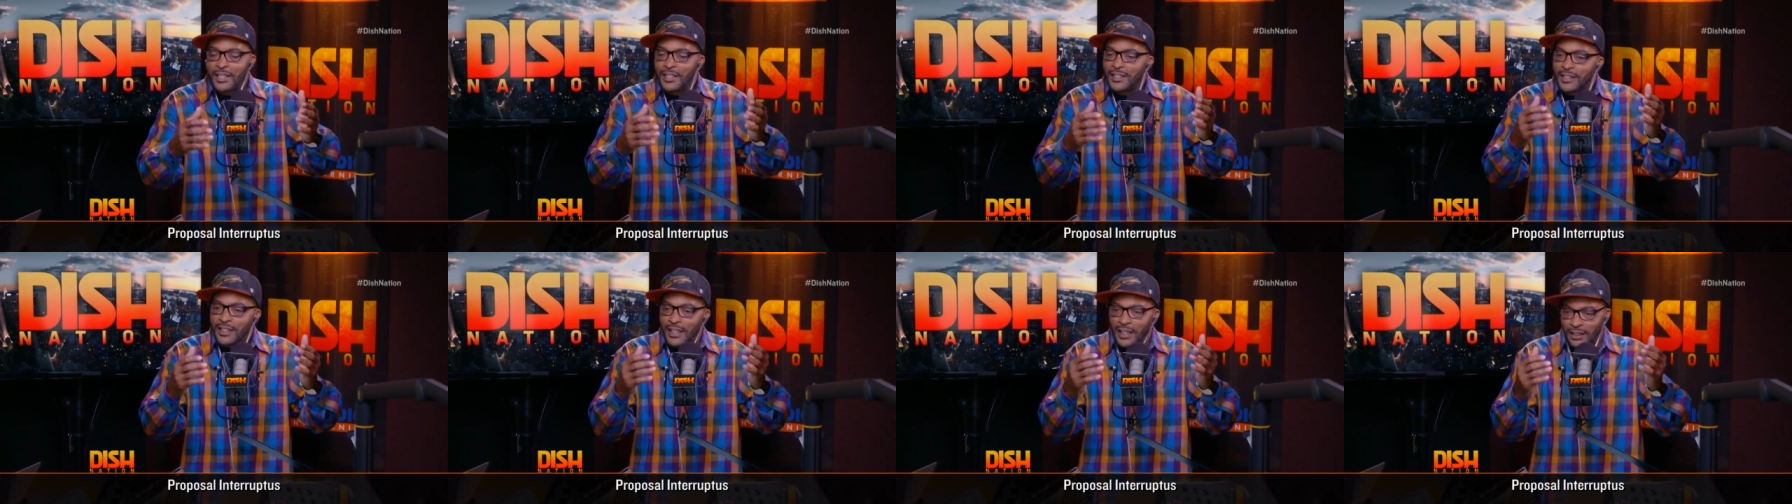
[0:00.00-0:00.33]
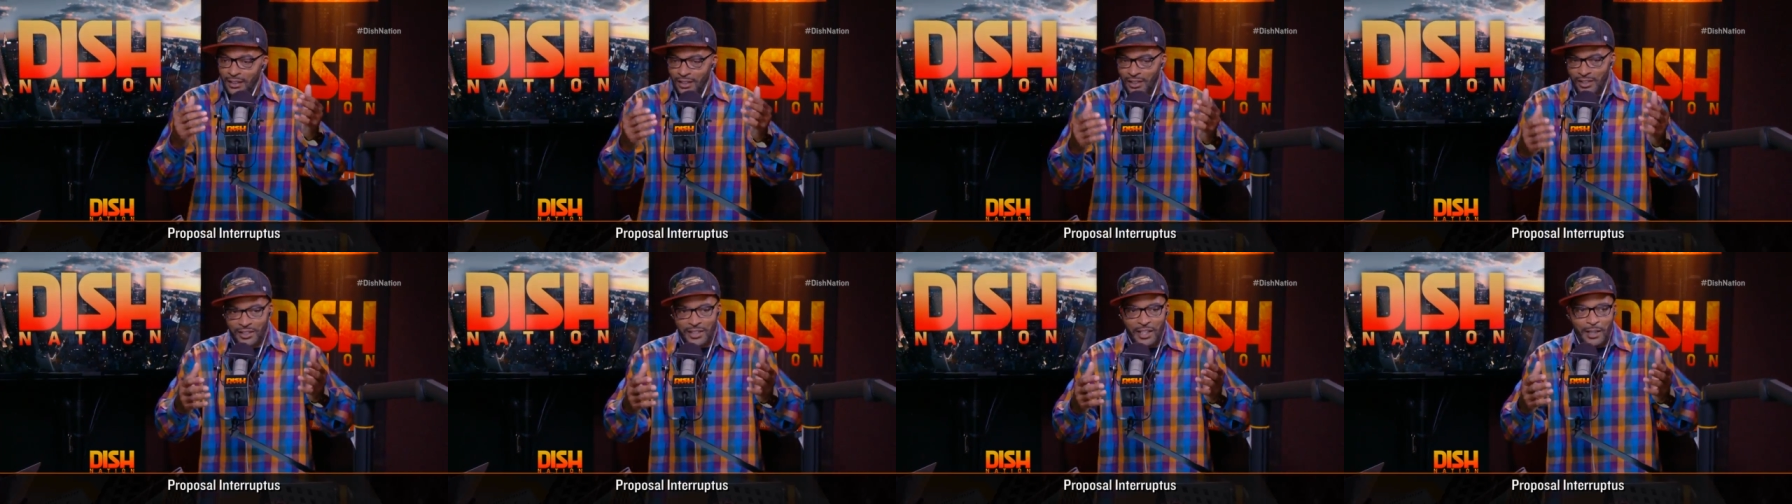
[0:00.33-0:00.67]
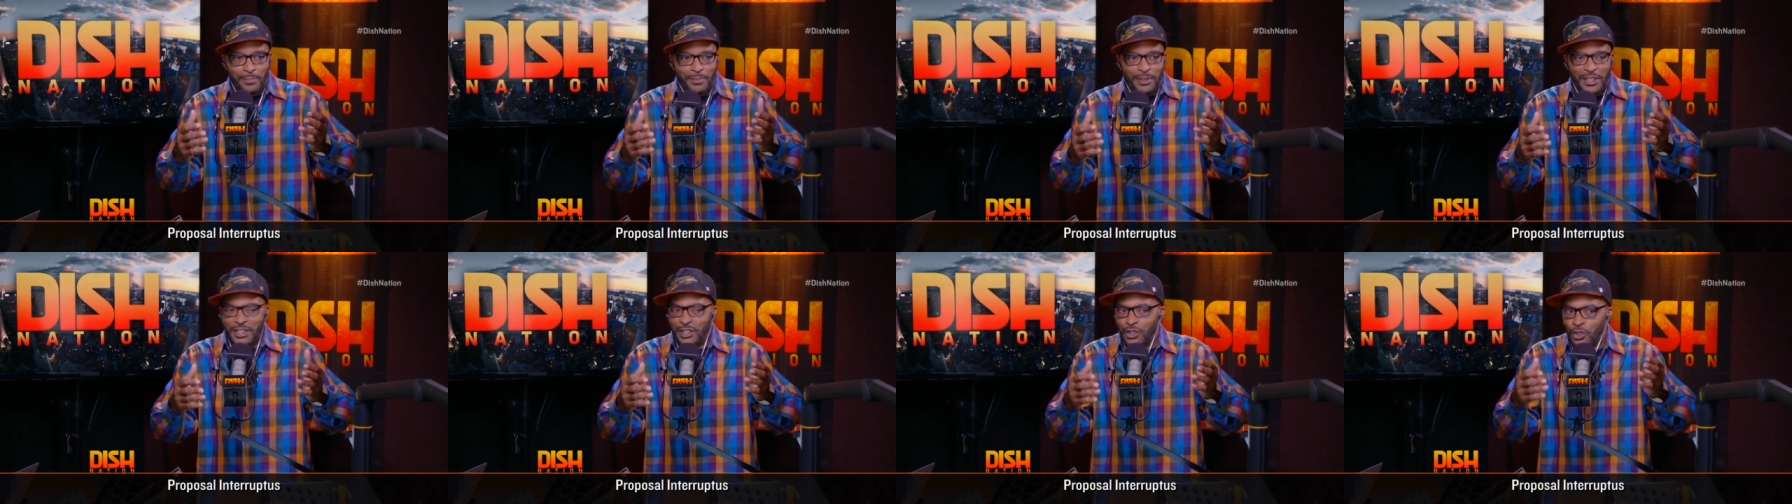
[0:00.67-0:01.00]
tell her
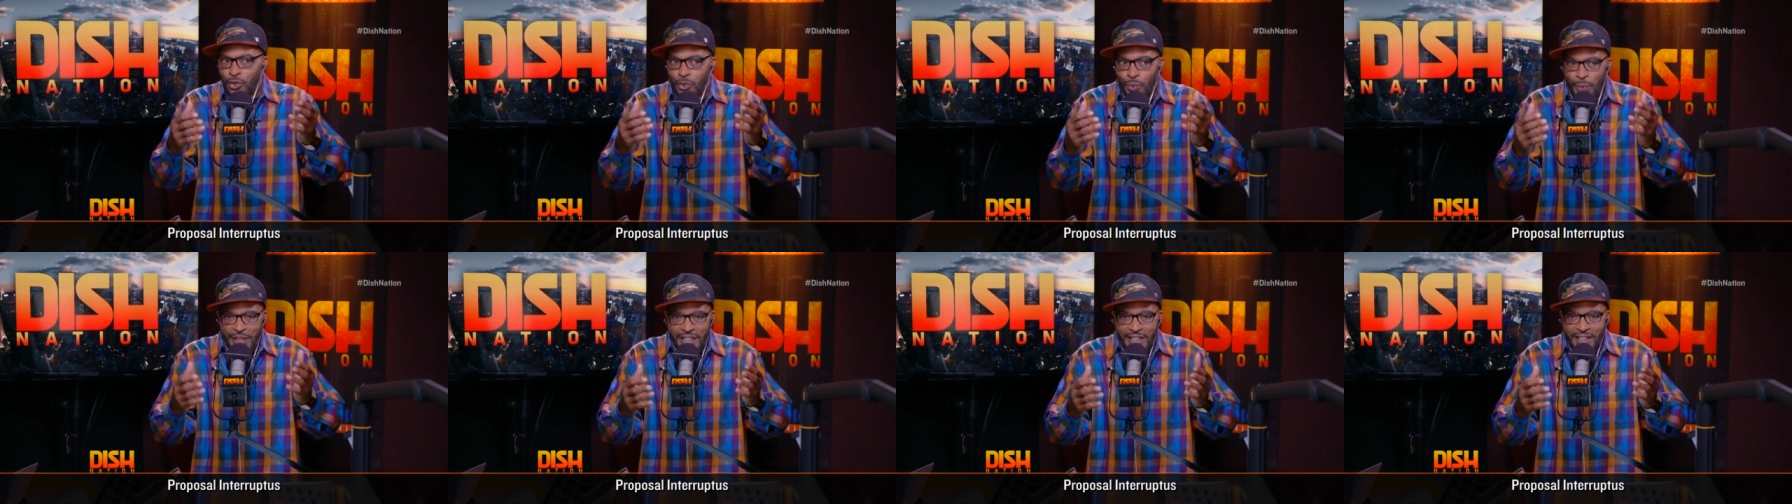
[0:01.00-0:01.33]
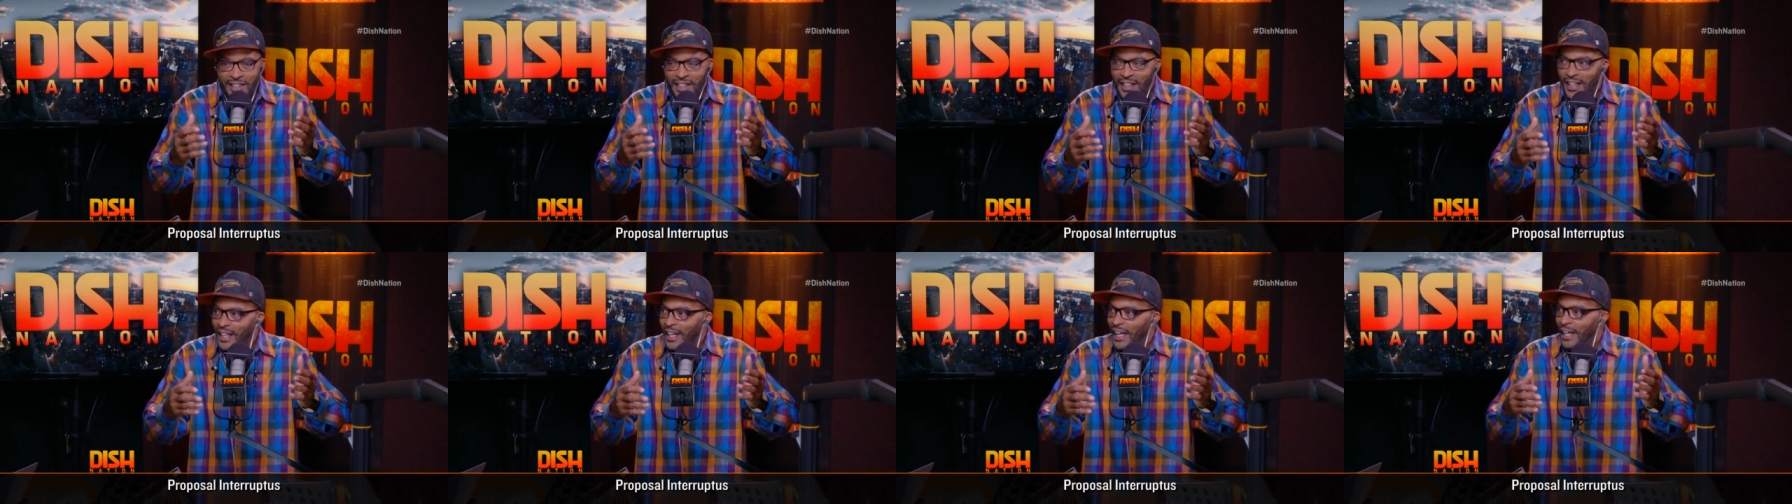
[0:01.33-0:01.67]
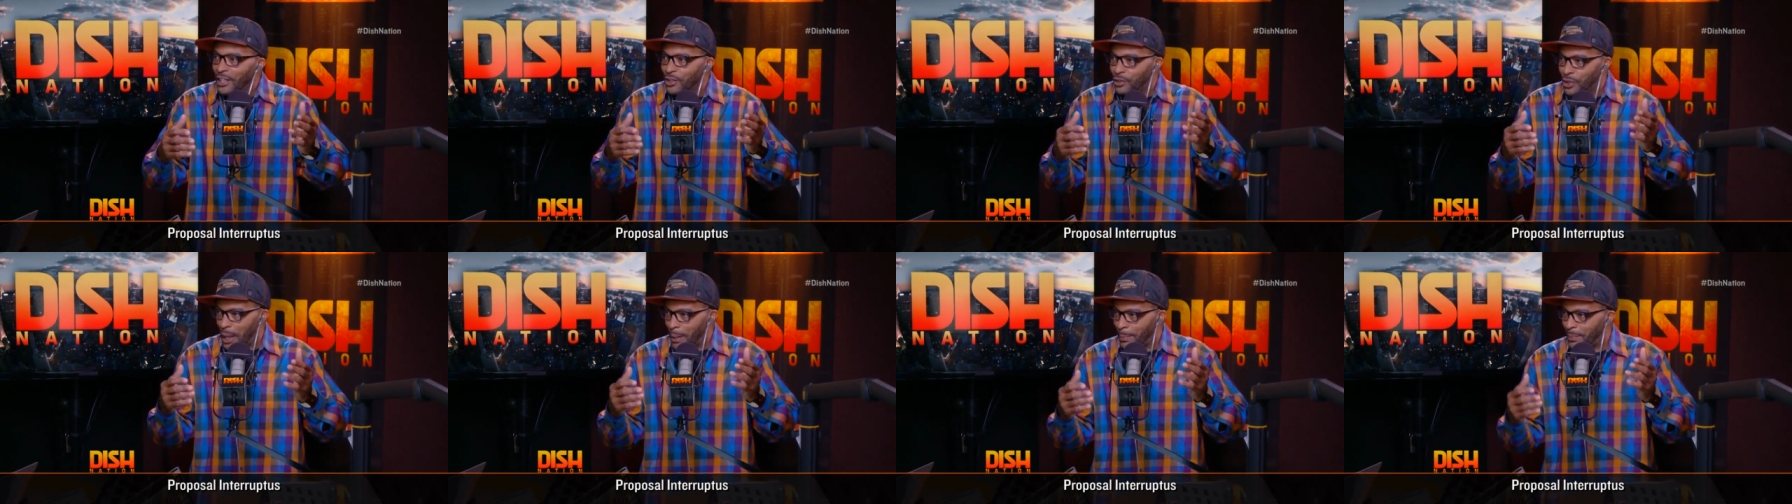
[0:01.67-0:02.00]
something sweet,
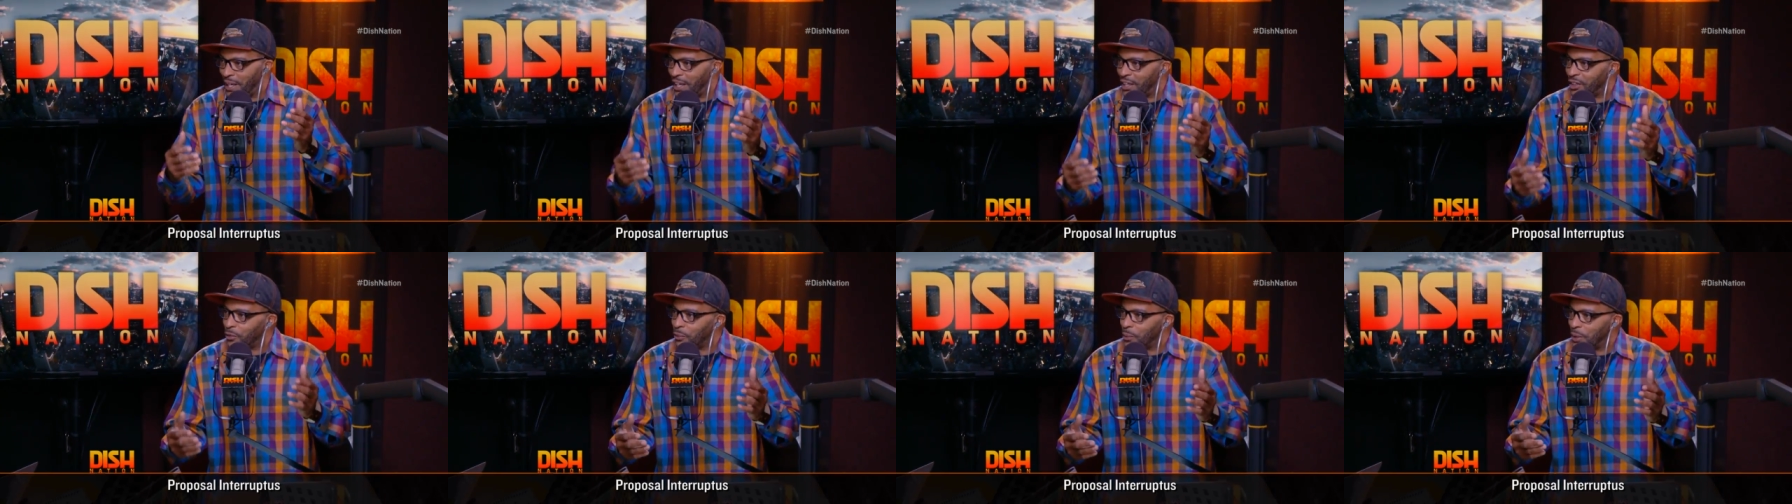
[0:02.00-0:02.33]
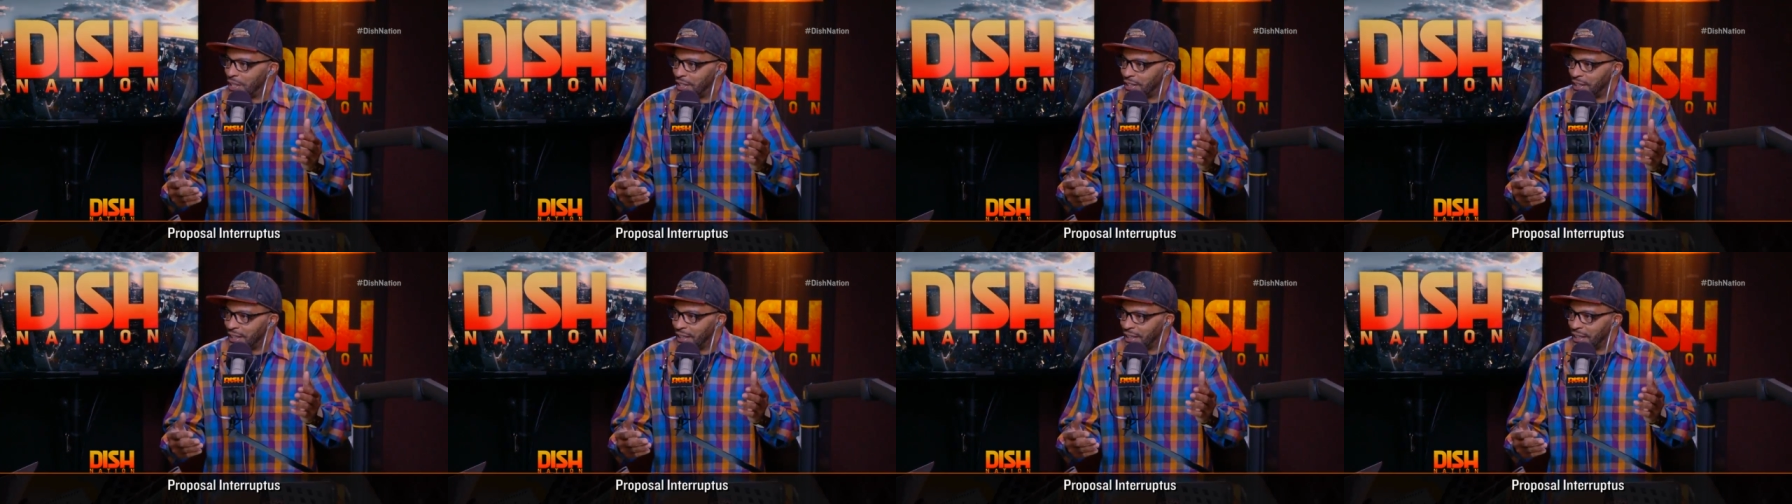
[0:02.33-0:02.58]
and drop down to one